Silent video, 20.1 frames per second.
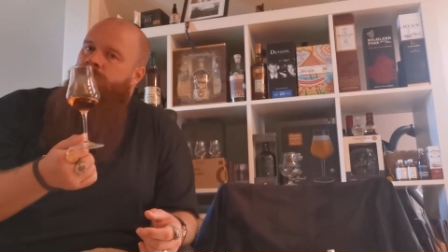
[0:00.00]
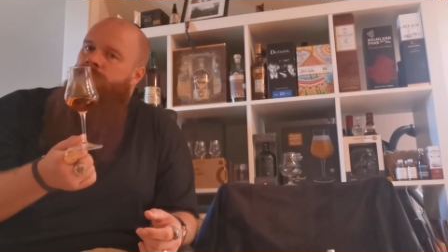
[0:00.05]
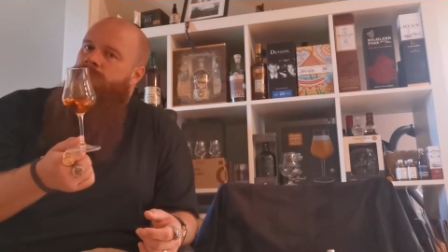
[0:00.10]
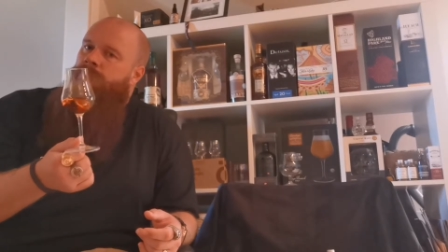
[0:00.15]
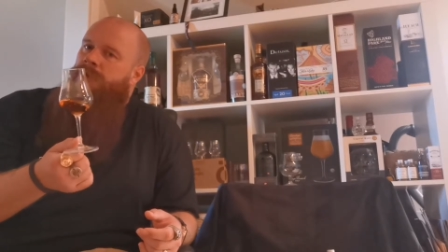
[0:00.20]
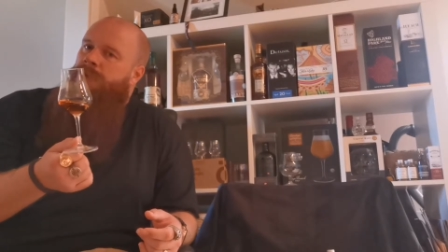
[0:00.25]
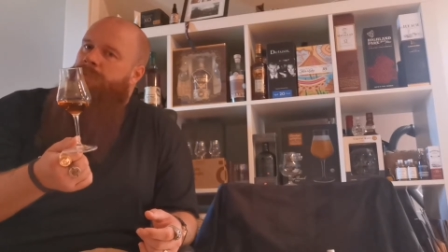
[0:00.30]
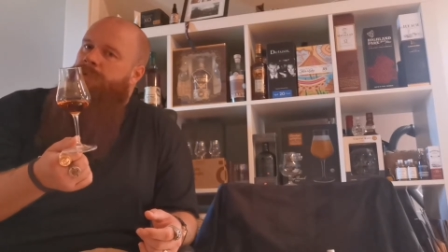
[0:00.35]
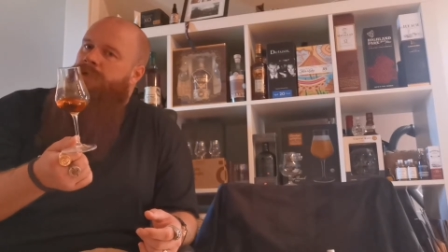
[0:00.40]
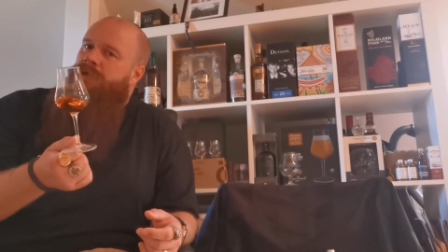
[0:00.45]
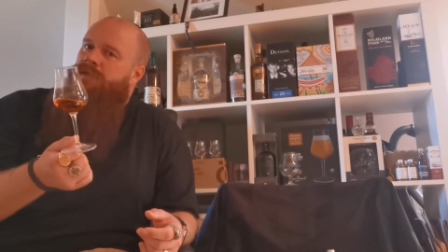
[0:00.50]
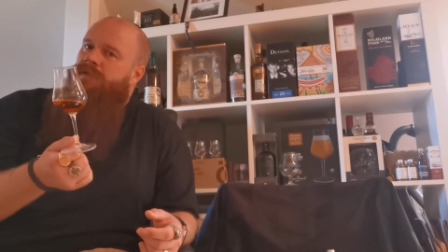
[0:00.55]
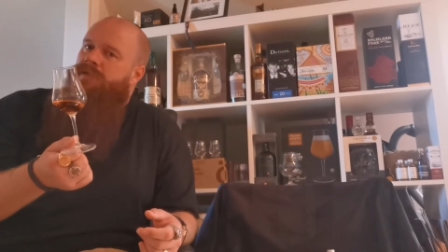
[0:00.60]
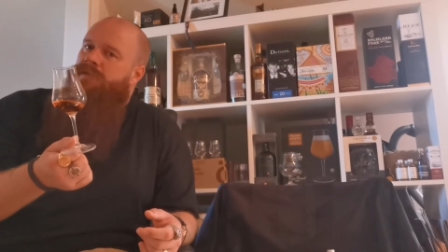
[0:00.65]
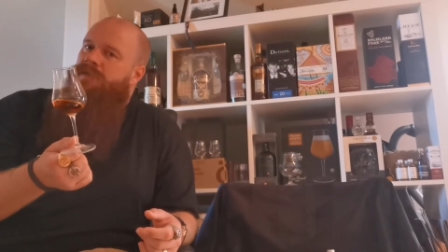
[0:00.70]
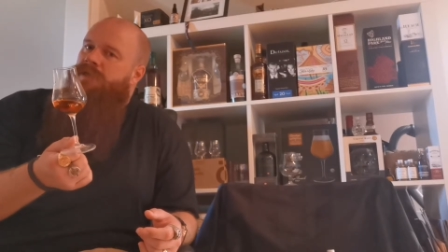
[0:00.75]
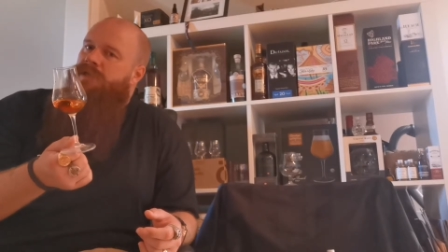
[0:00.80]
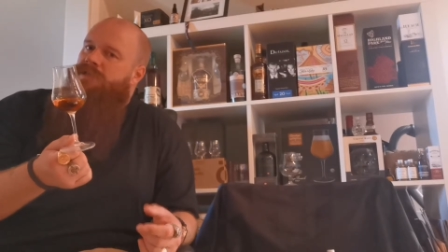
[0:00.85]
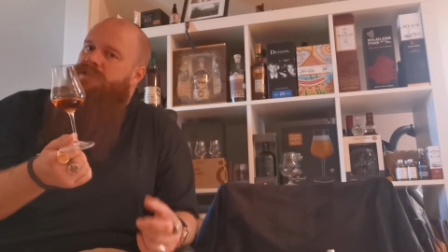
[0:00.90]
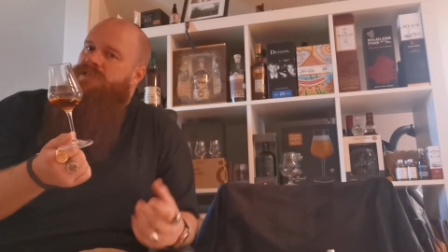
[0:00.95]
Maybe
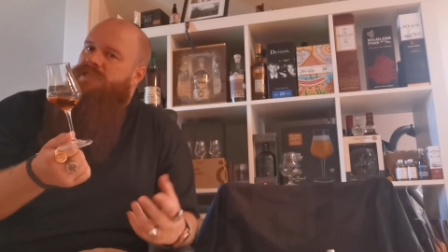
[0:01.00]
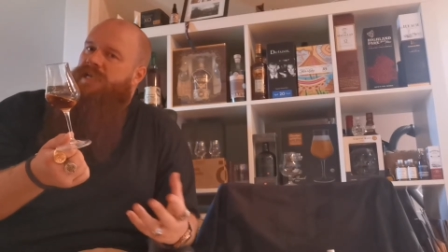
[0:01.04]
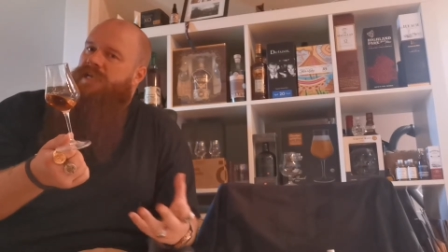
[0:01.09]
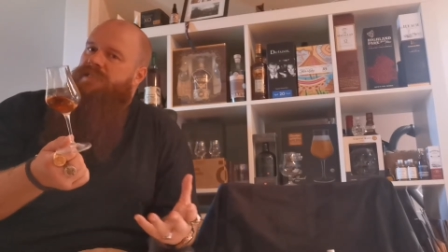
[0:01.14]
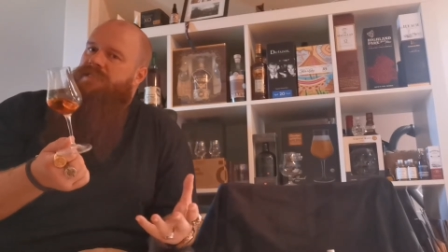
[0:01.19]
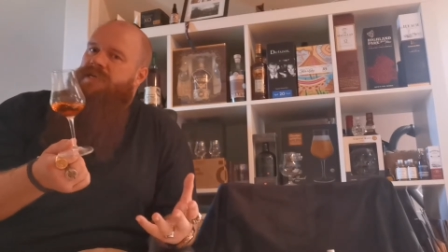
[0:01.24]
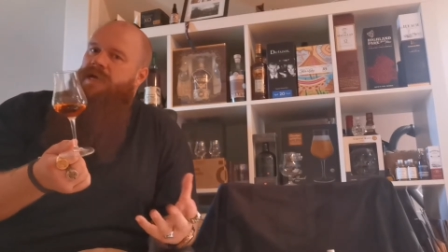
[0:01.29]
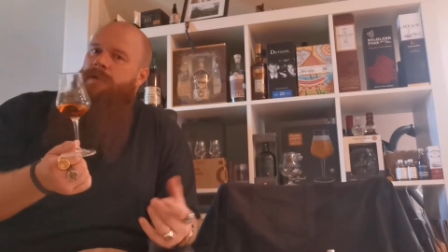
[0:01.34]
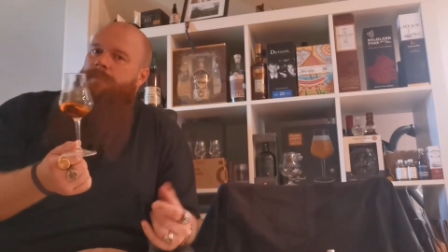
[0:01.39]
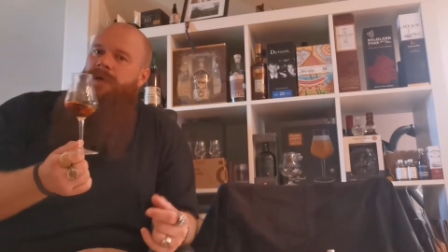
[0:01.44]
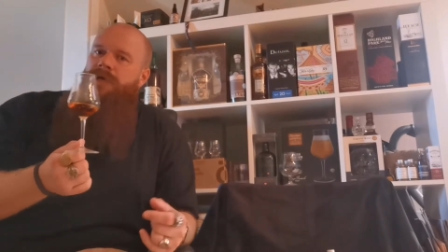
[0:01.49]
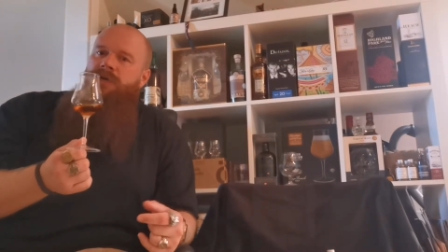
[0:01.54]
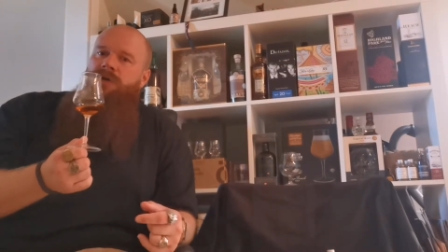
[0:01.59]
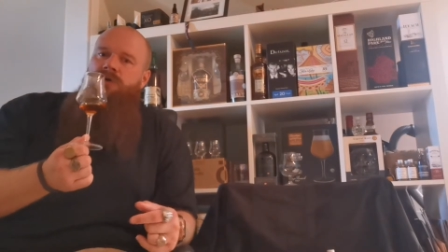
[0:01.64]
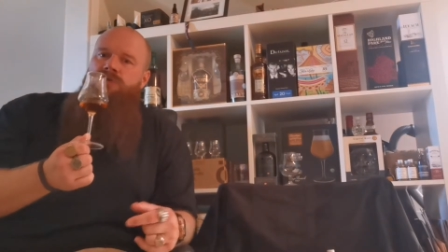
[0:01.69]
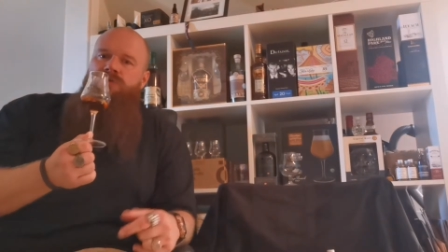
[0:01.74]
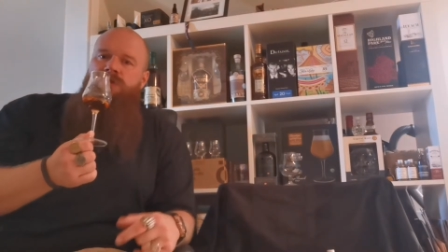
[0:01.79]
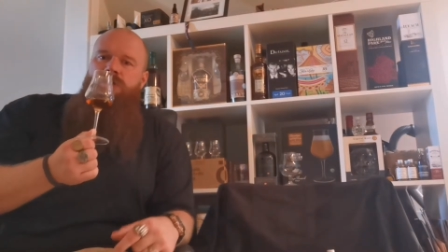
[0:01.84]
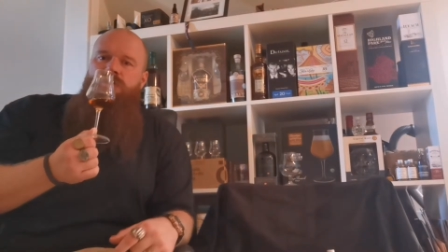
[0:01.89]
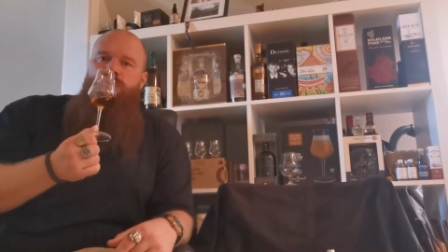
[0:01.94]
the second time I
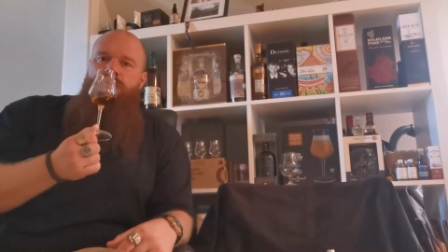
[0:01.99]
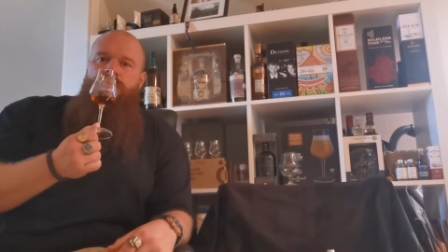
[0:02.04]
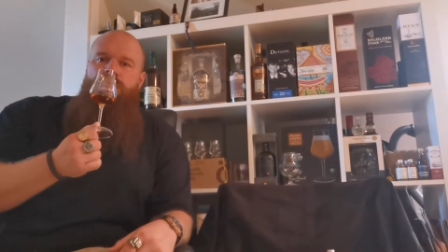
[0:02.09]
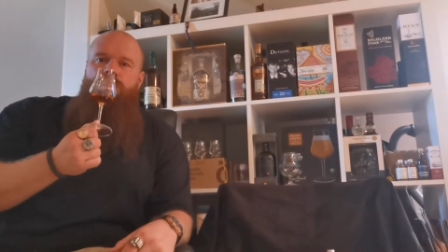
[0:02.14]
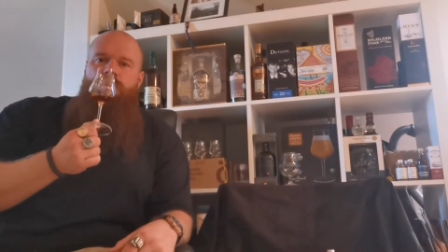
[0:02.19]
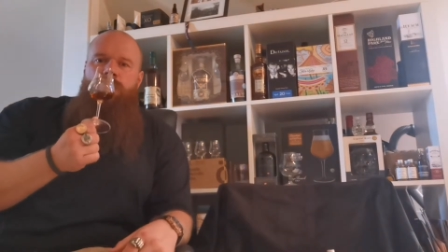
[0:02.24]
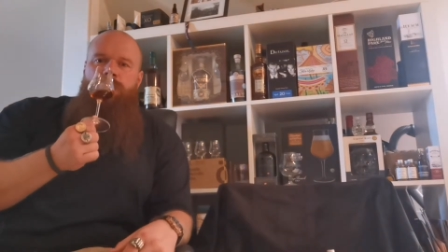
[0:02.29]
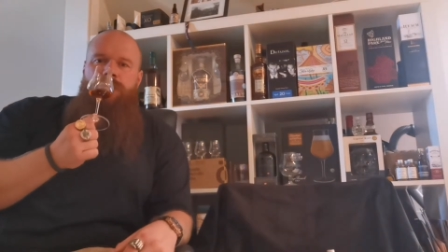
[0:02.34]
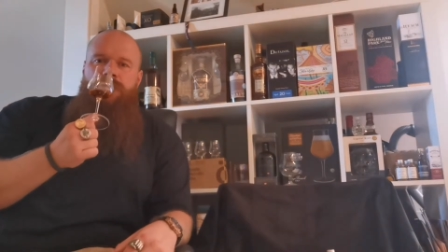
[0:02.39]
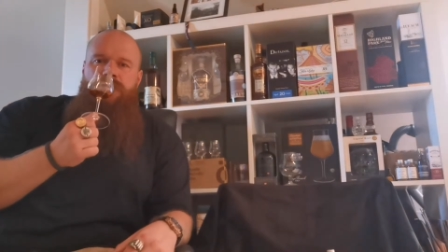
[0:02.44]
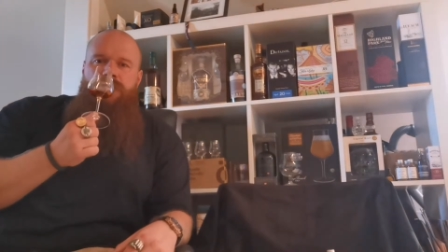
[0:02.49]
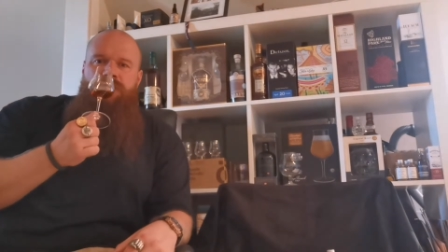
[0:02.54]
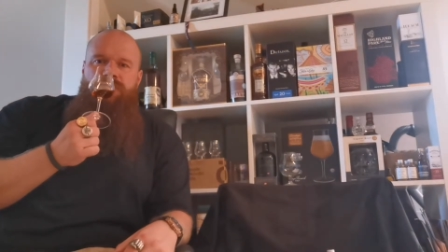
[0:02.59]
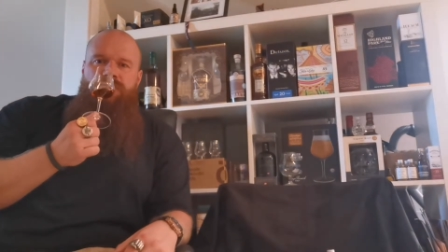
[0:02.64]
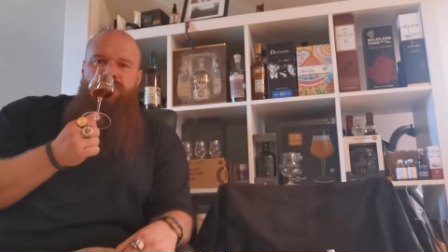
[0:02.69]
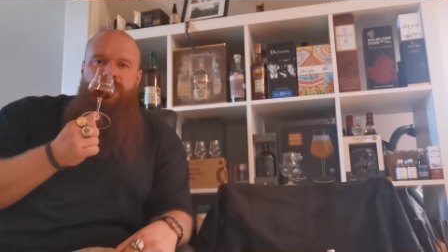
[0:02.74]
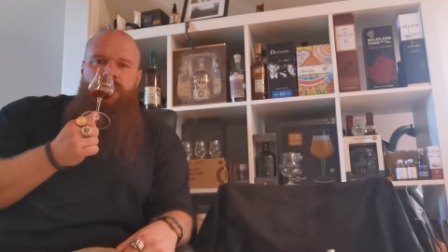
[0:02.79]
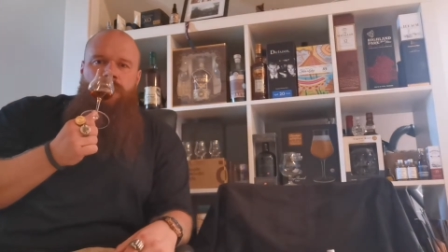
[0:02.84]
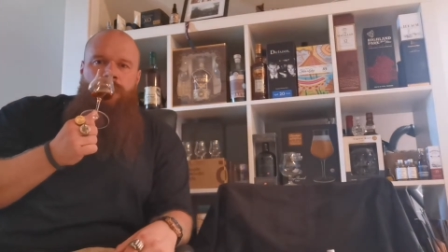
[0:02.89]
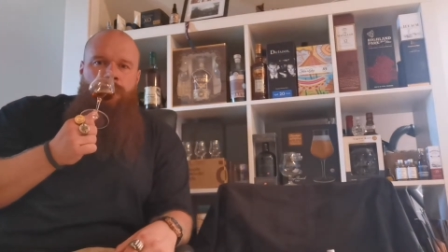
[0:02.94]
nose it, it will be
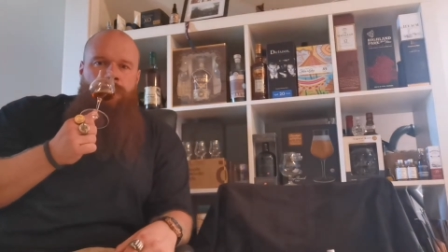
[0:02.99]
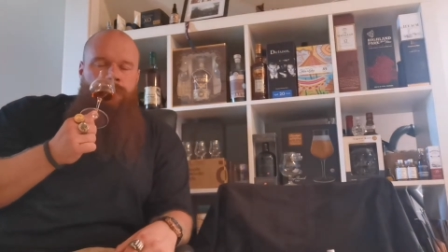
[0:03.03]
different.